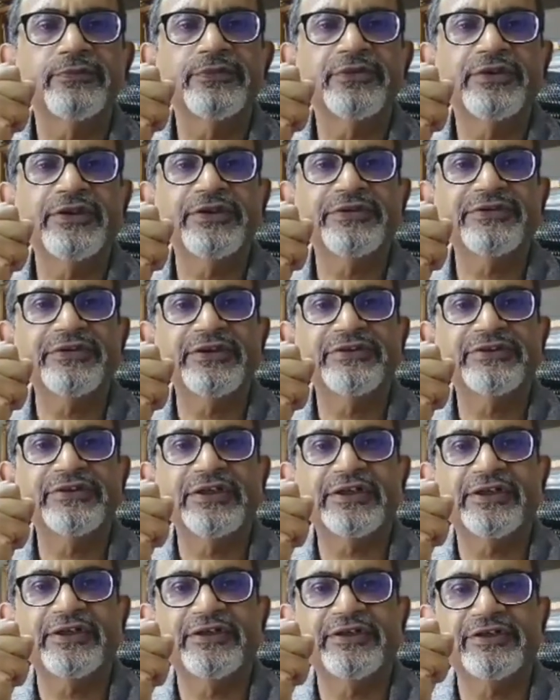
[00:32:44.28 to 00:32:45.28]
this is a
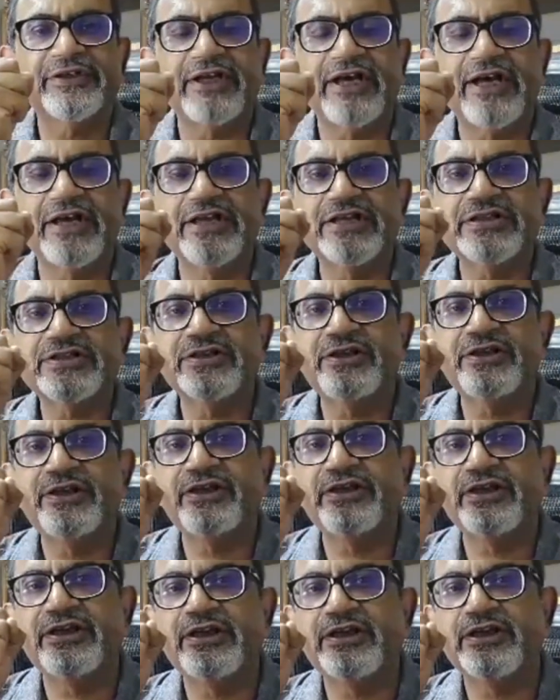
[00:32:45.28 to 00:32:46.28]
contrast
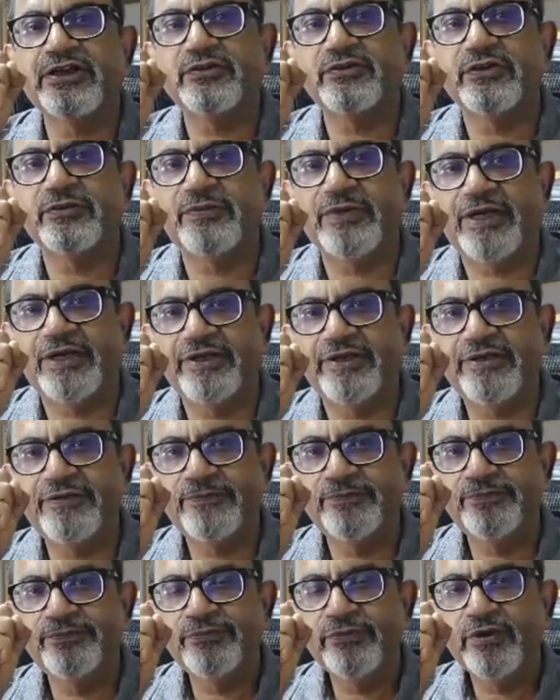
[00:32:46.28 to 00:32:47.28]
interior to the bladder
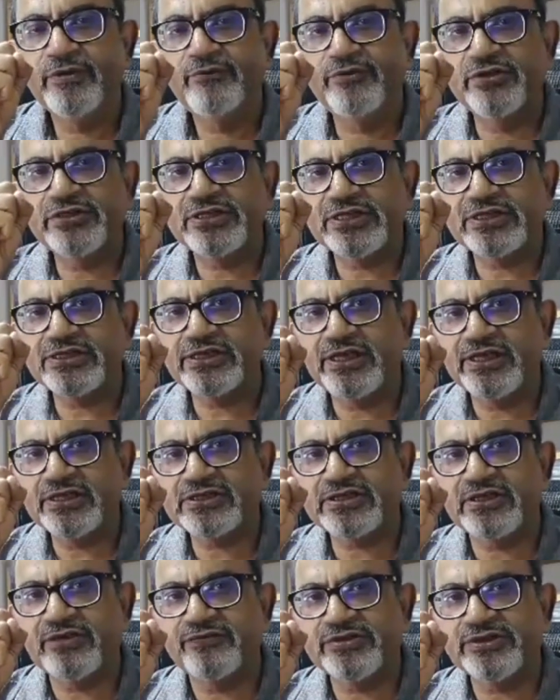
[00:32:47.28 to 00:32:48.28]
which has
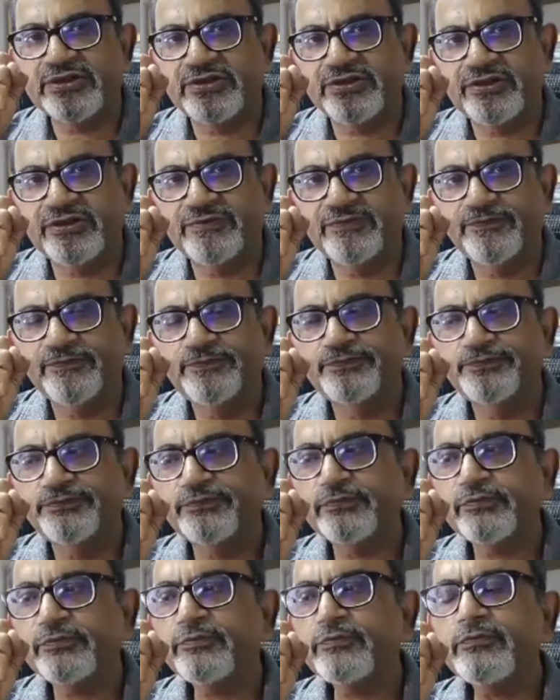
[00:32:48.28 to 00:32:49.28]
extravasated.
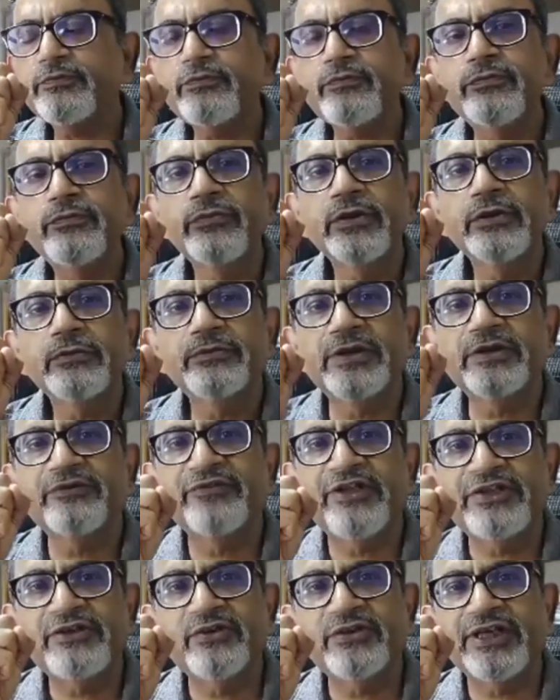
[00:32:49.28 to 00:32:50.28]
But
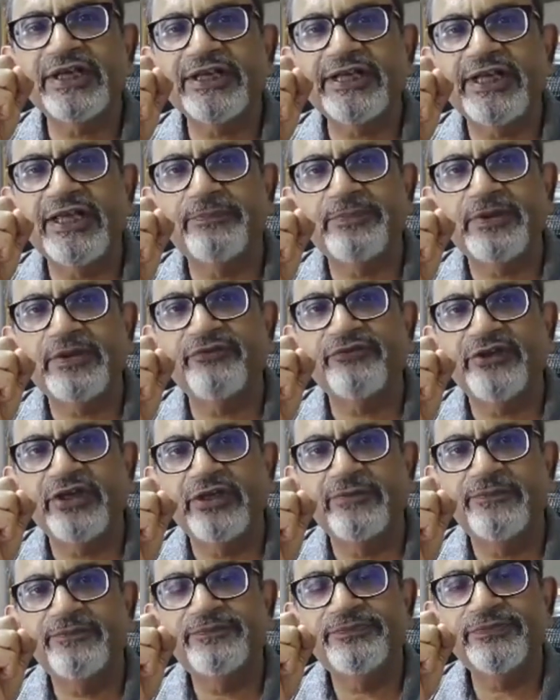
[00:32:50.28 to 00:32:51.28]
when you take AP
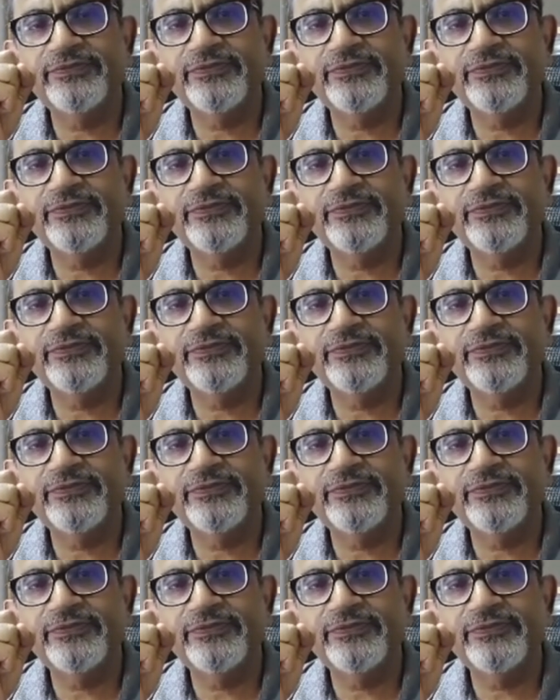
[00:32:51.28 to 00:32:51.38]
film,